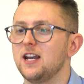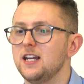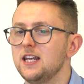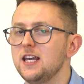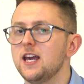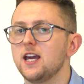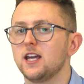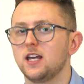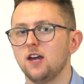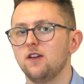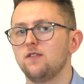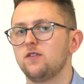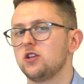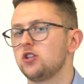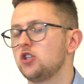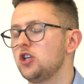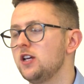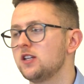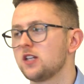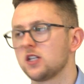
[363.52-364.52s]
need to give
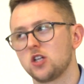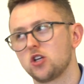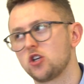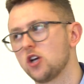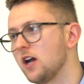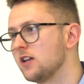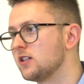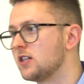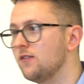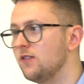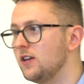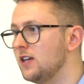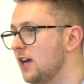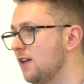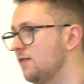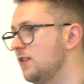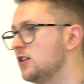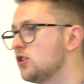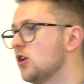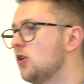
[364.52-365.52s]
this Jesus a chance. If, he,
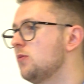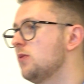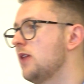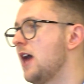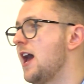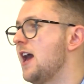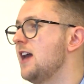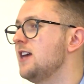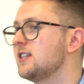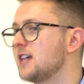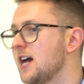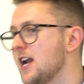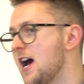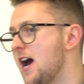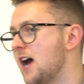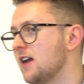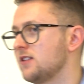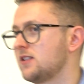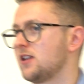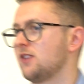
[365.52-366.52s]
if he's up there, he's going
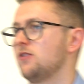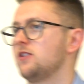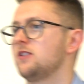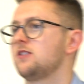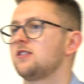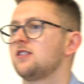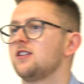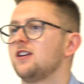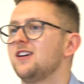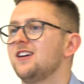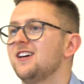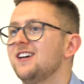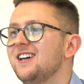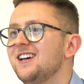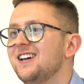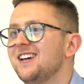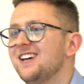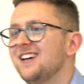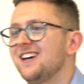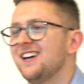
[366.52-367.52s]
to answer us.
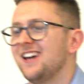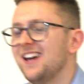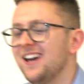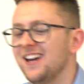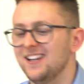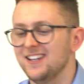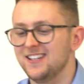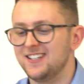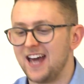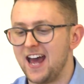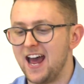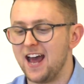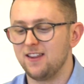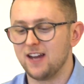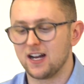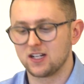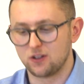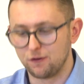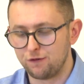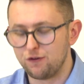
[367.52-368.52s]
And uh,
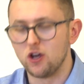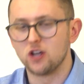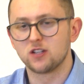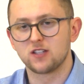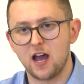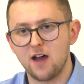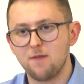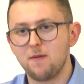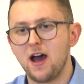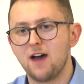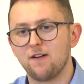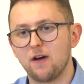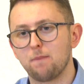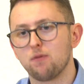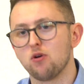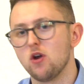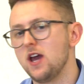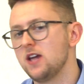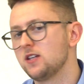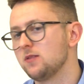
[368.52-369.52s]
that's the first time I ever
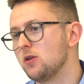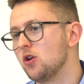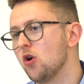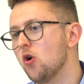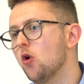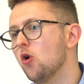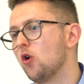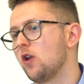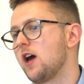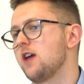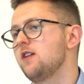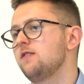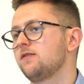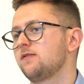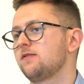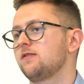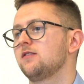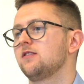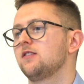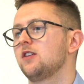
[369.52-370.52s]
prayed in my whole
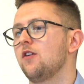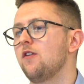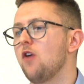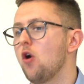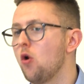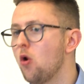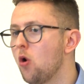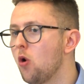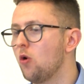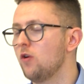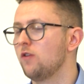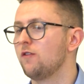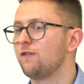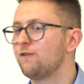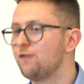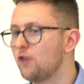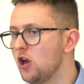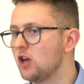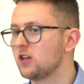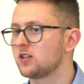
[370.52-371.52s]
life. The, the
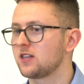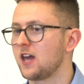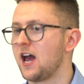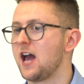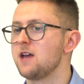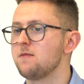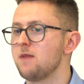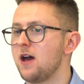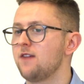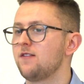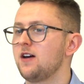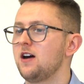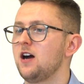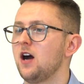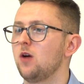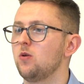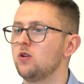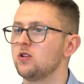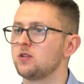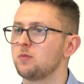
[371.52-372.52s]
first time ever.
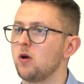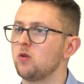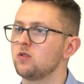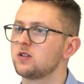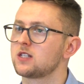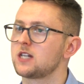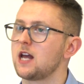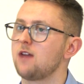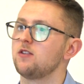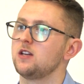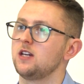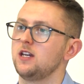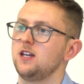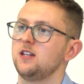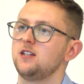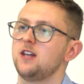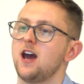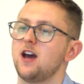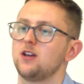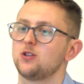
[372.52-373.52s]
I was about
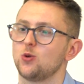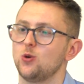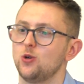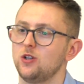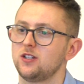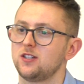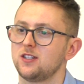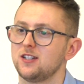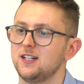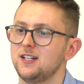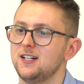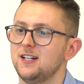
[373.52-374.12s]
17 years old.